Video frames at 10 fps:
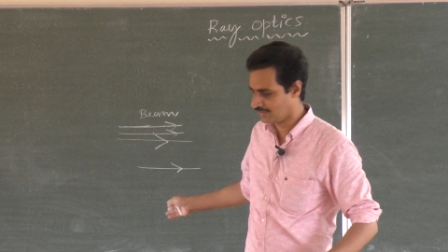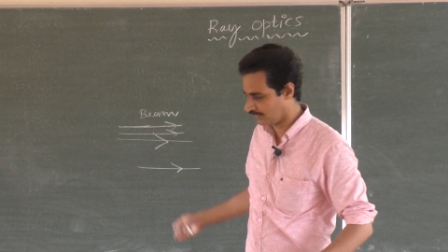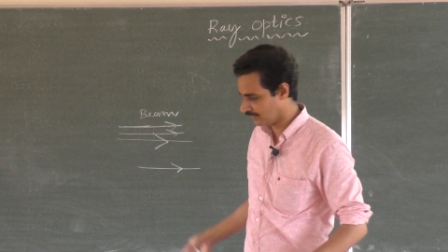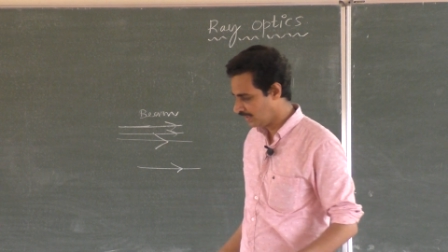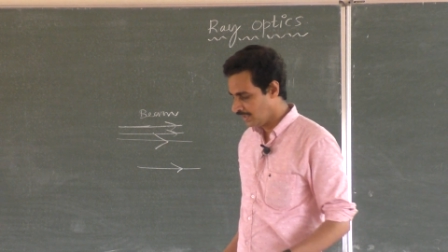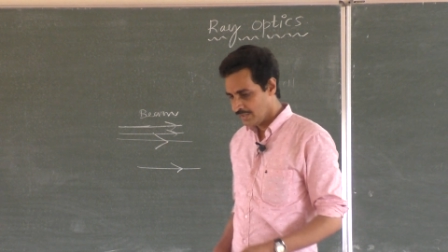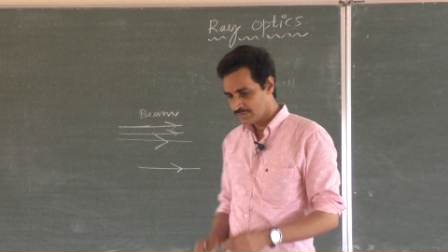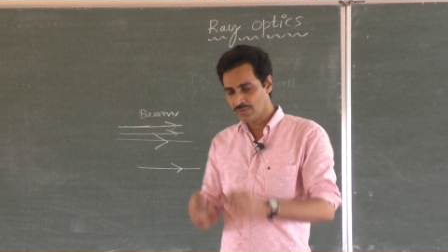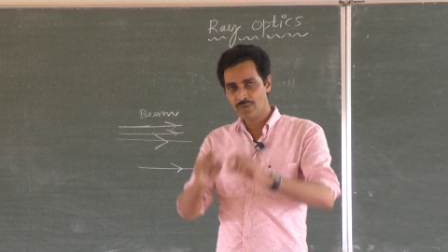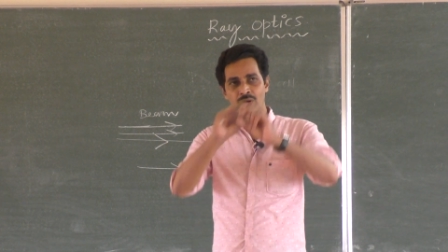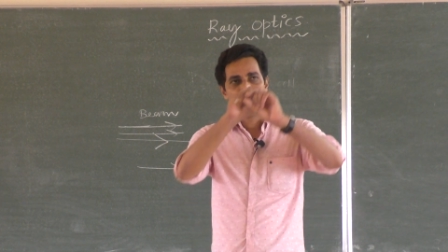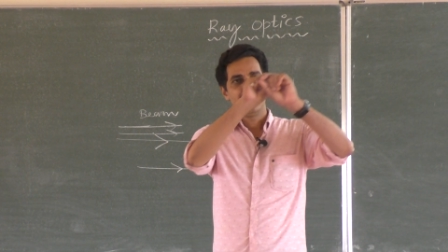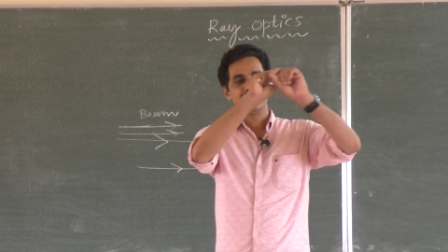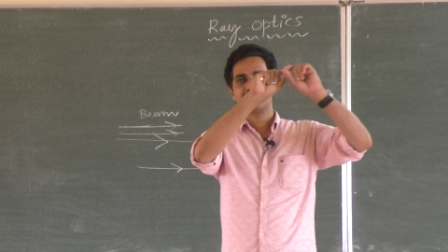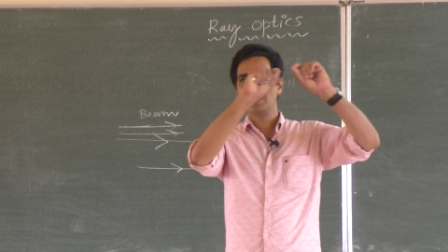enough. So,
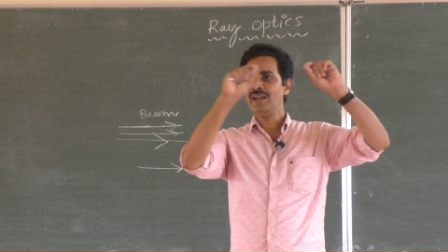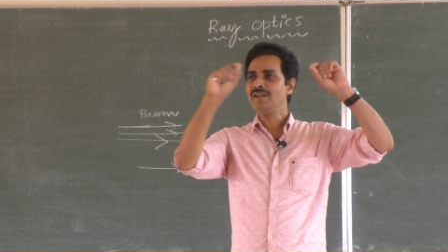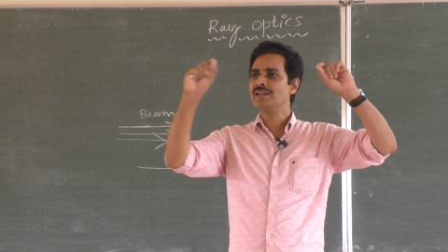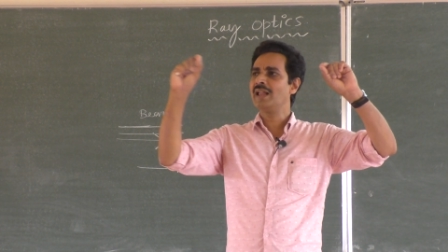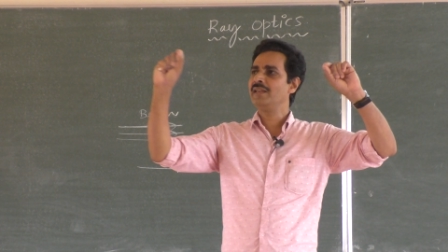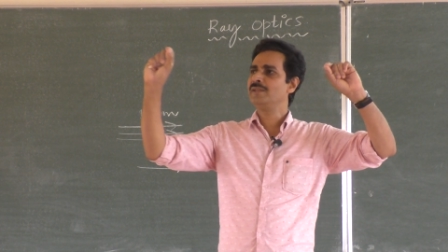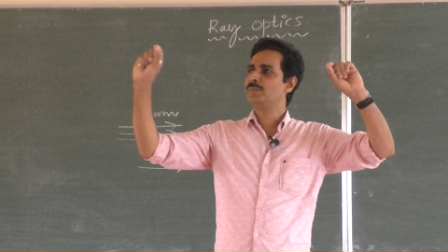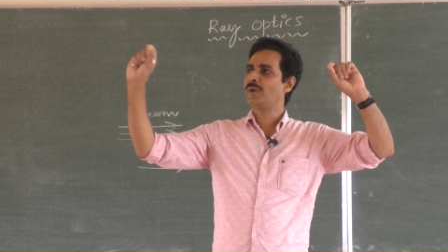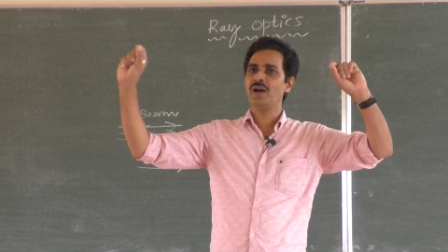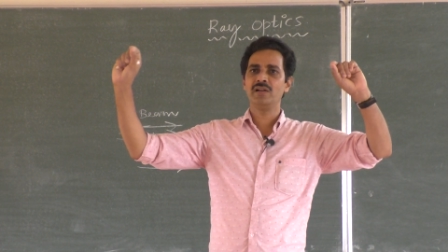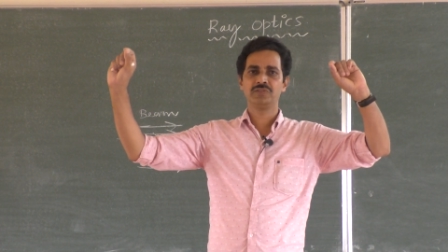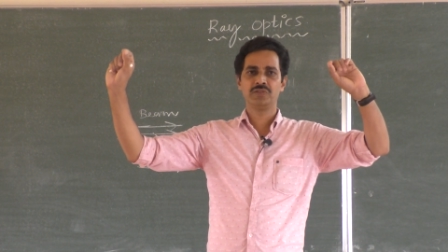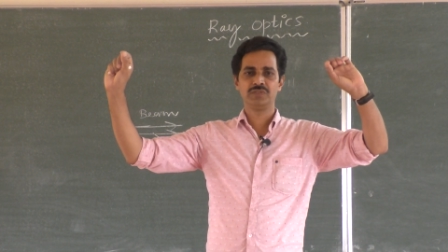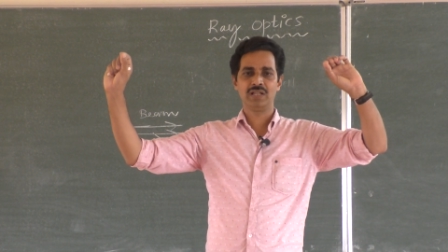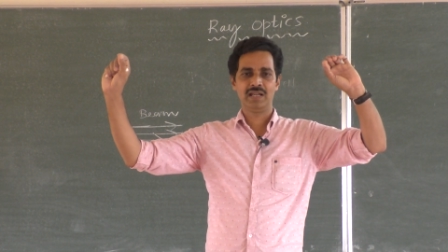a straight line path
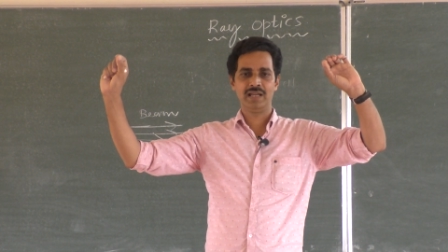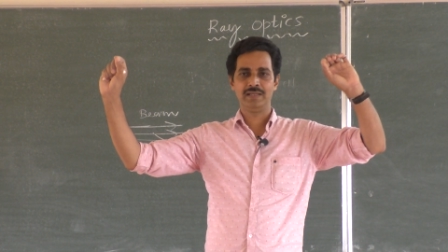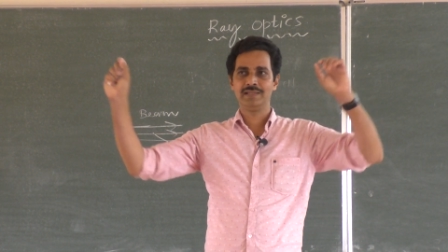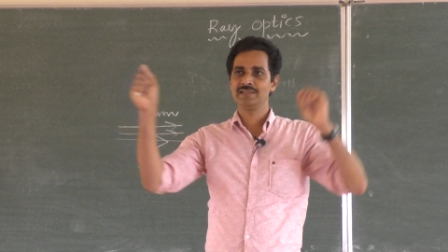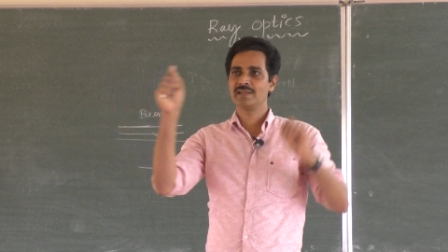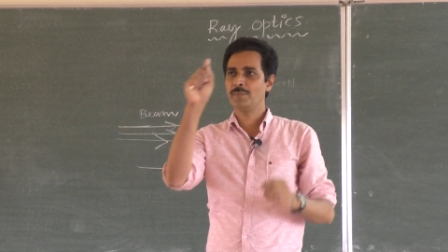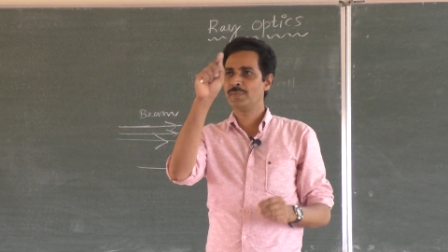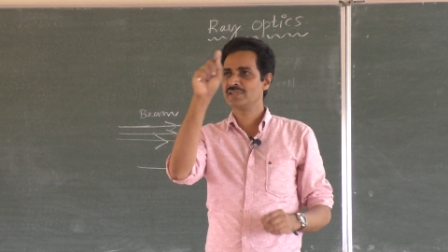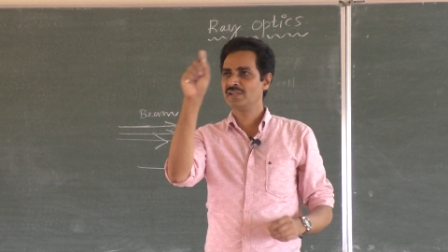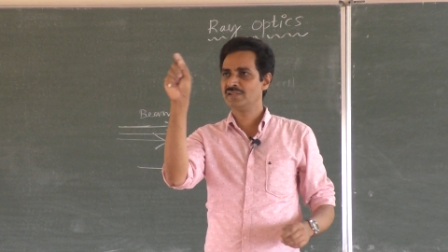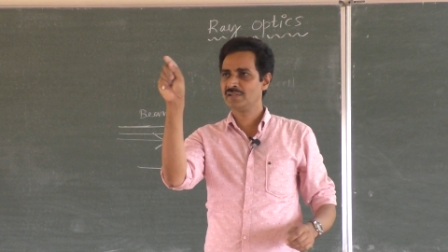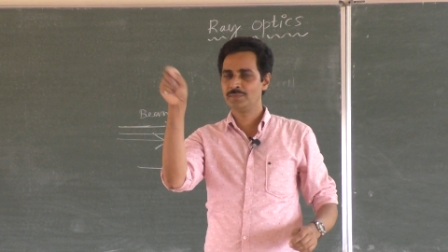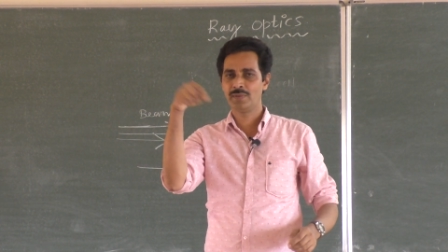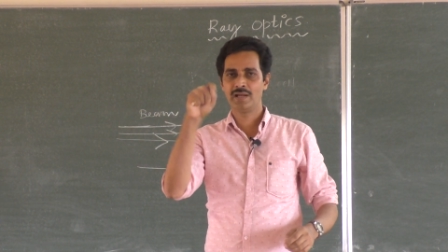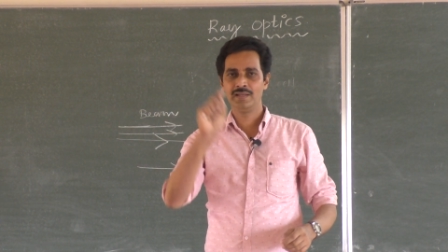of the light is
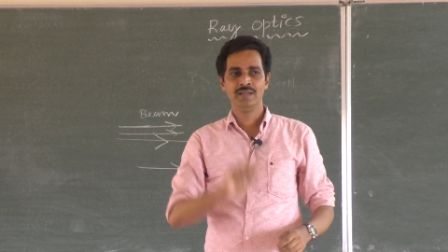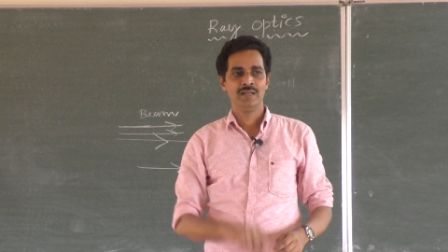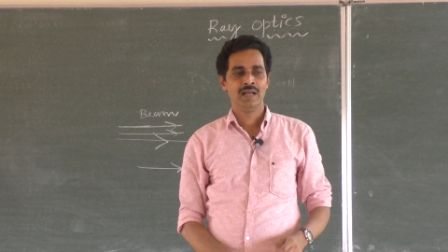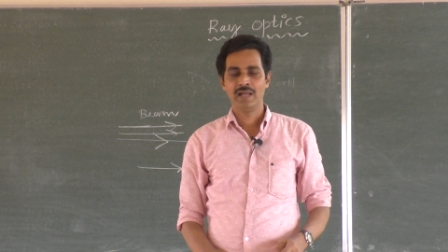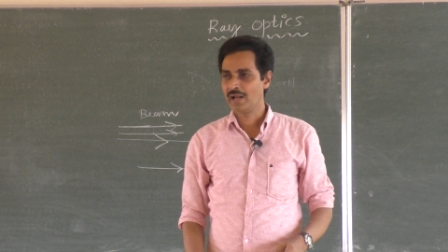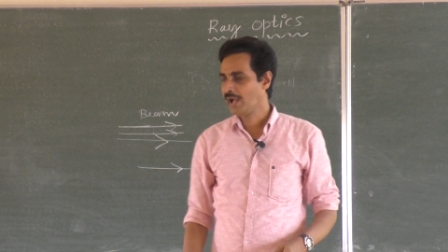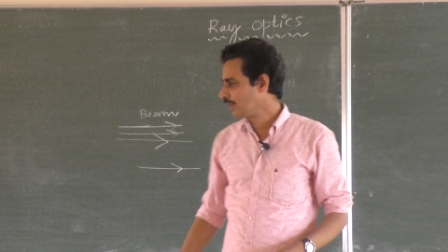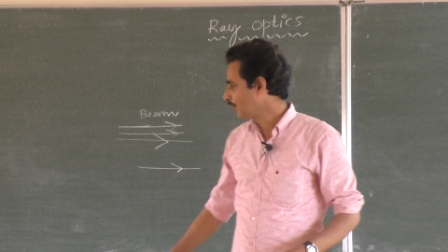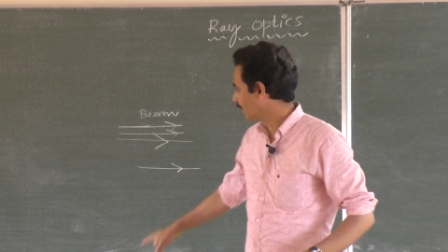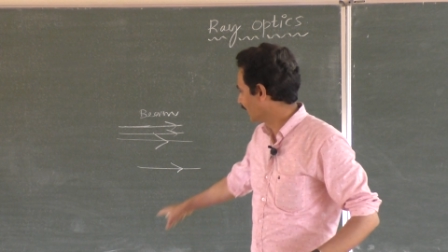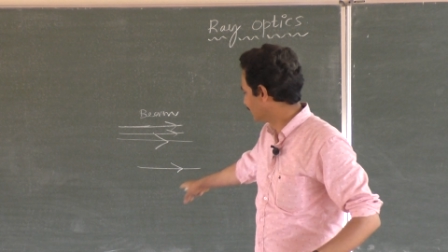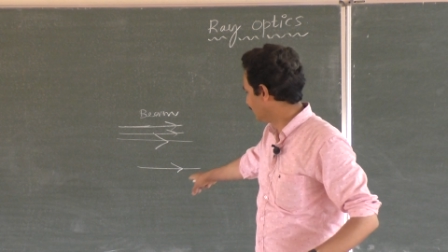represented by an arrow like